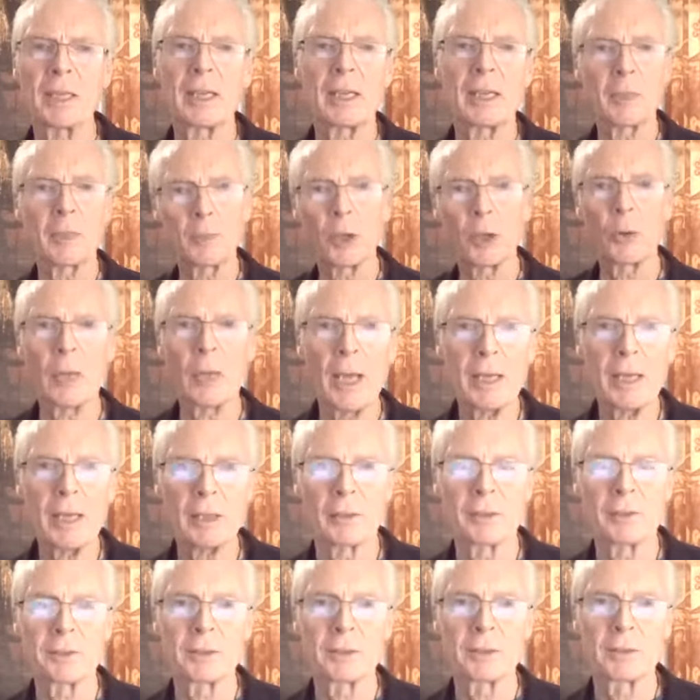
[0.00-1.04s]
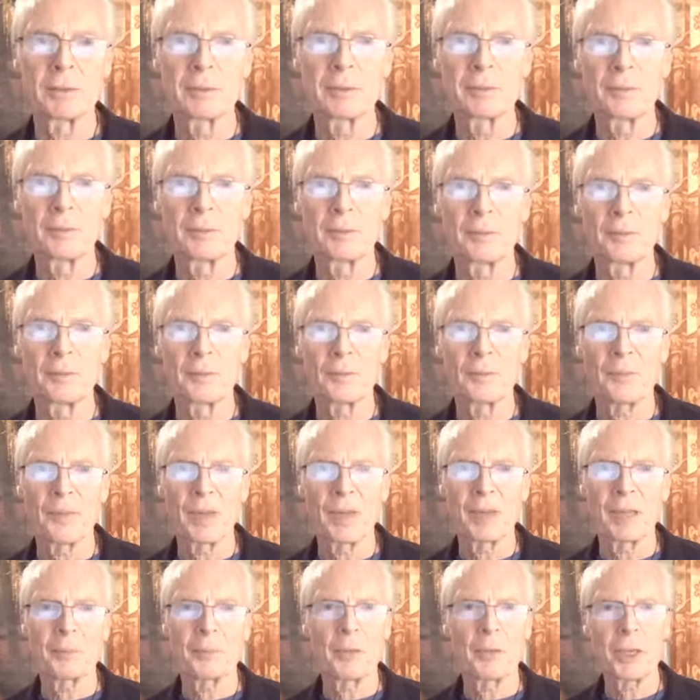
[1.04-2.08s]
and you blow your head off
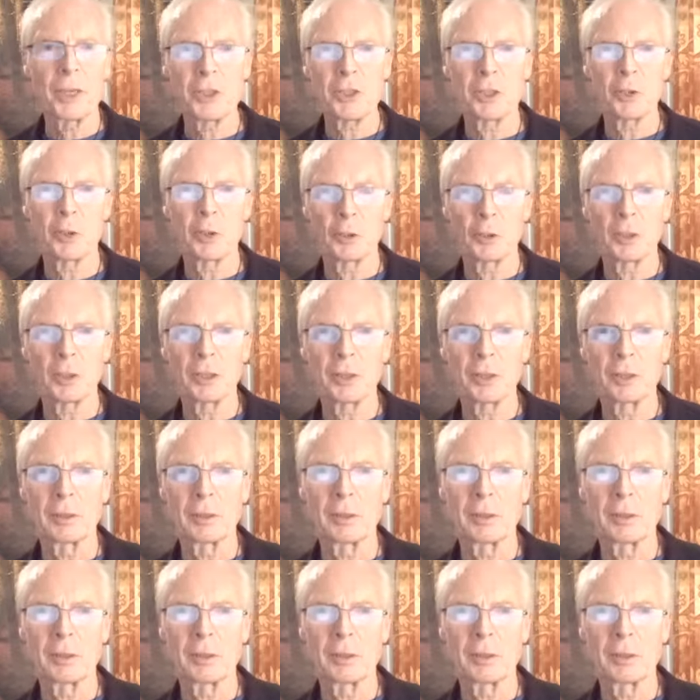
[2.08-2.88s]
like a pressure cooker.